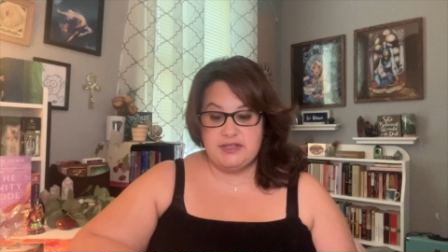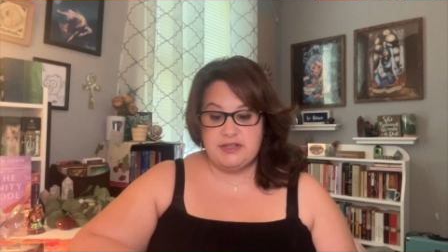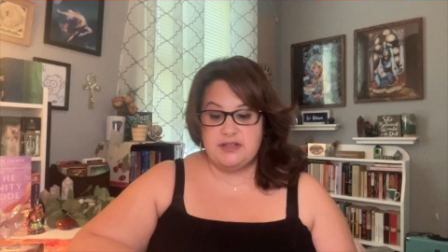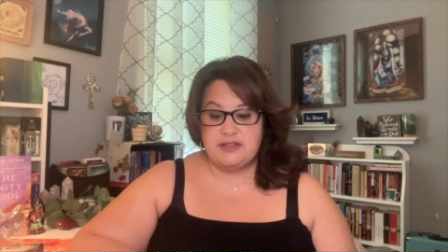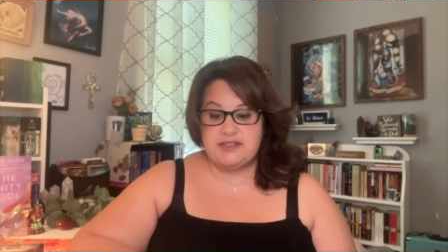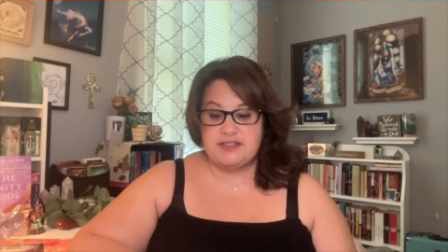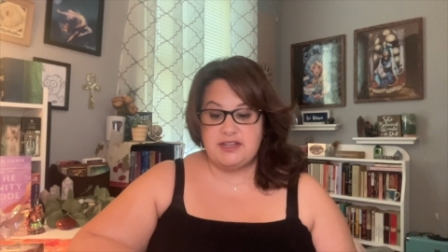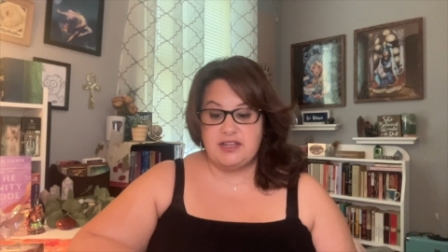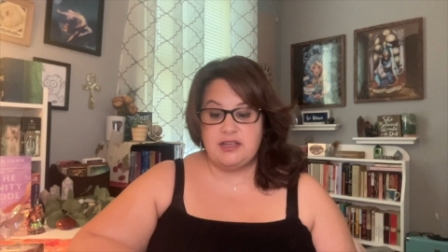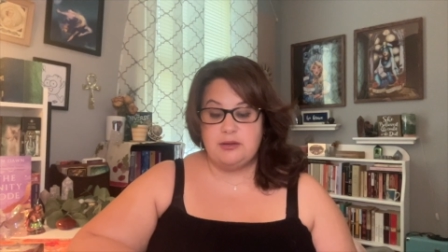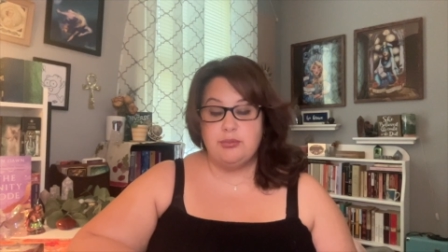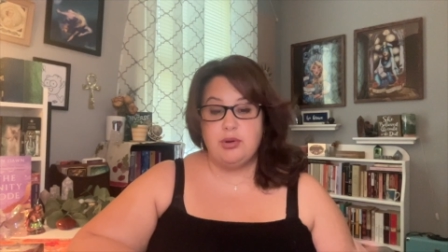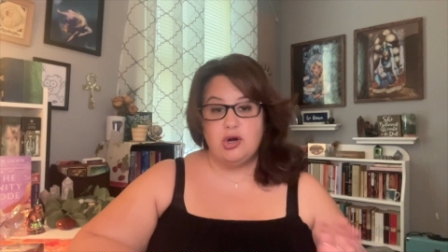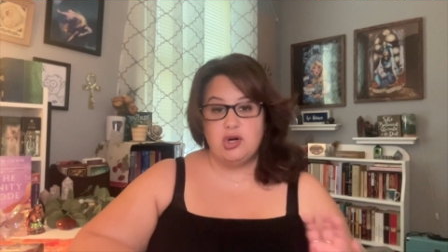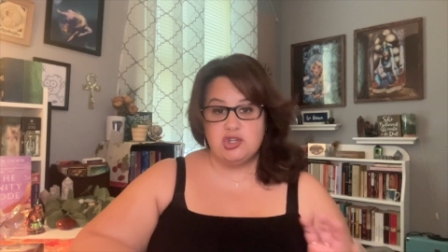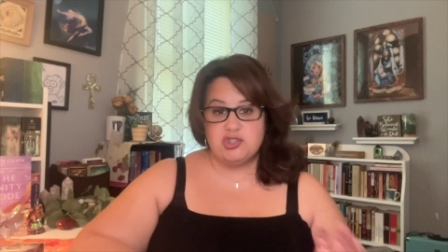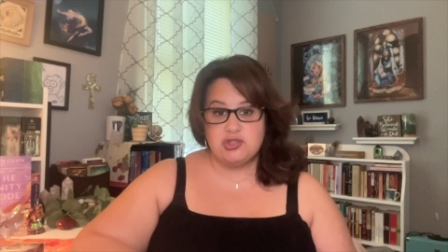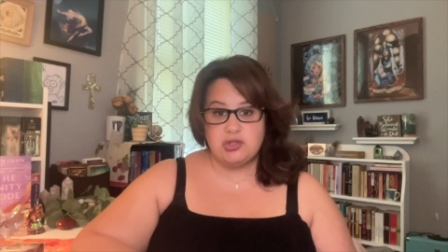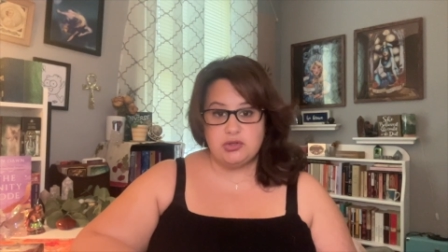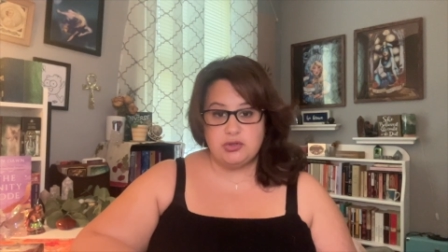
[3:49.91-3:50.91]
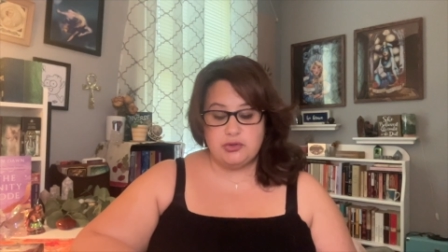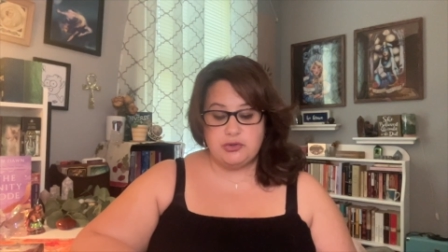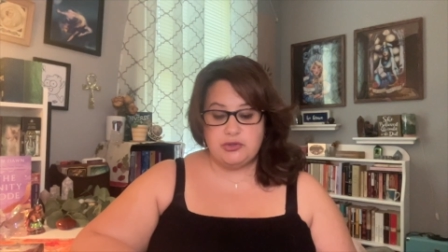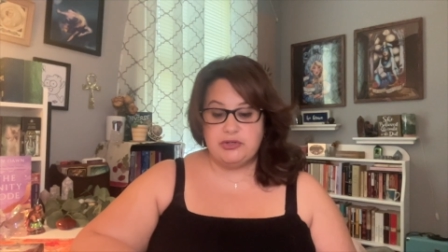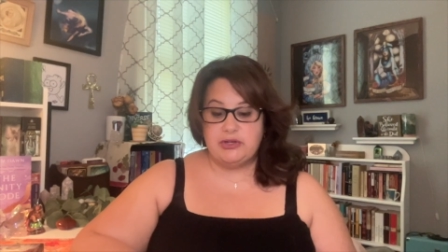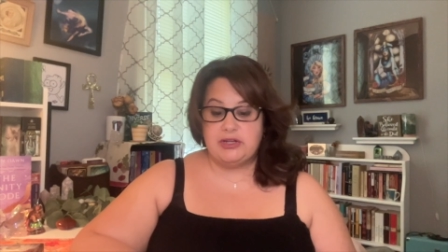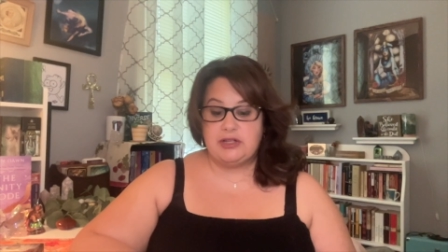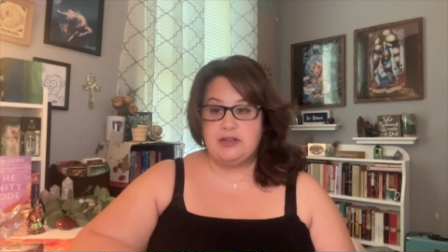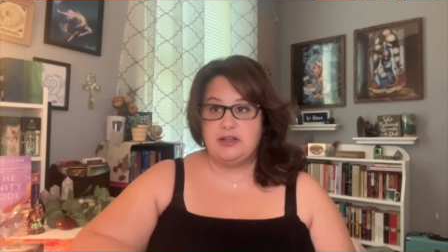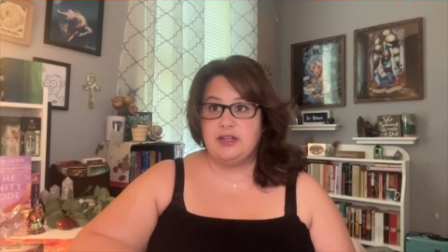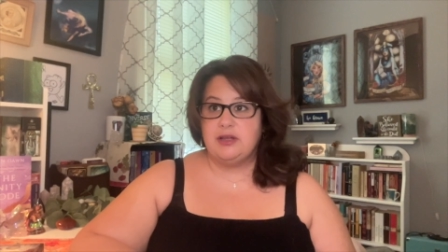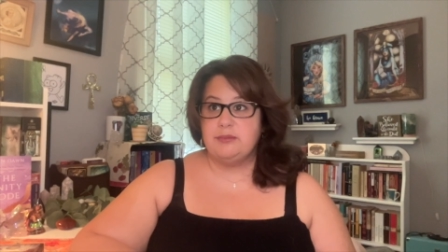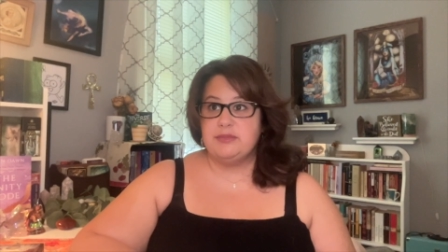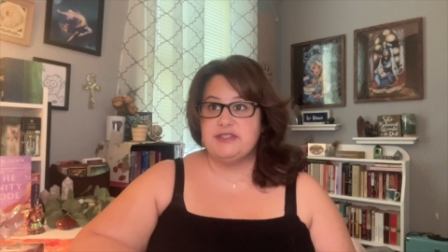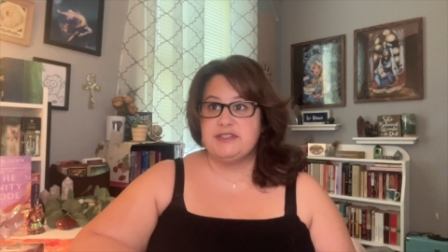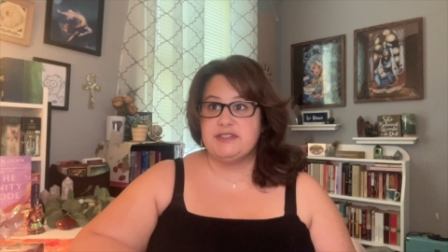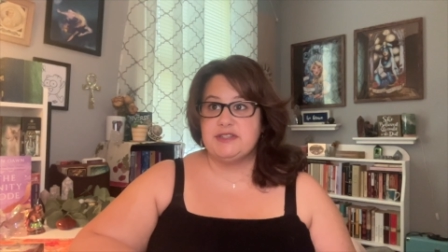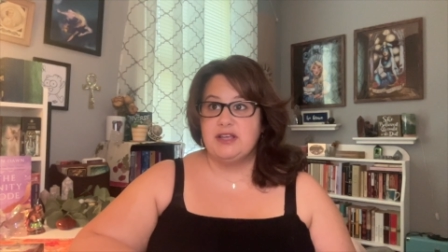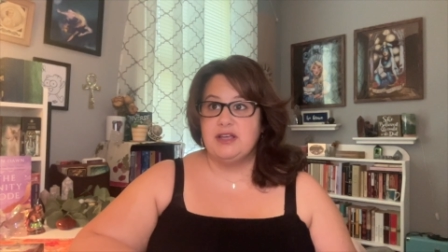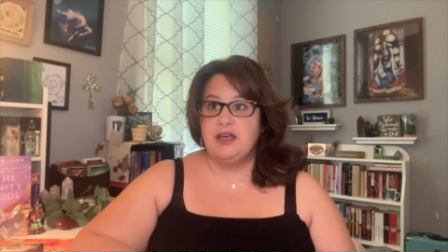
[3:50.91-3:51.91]
It is a partial lunar
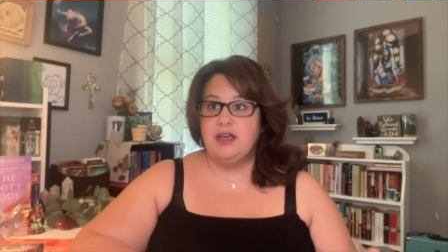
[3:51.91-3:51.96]
eclipse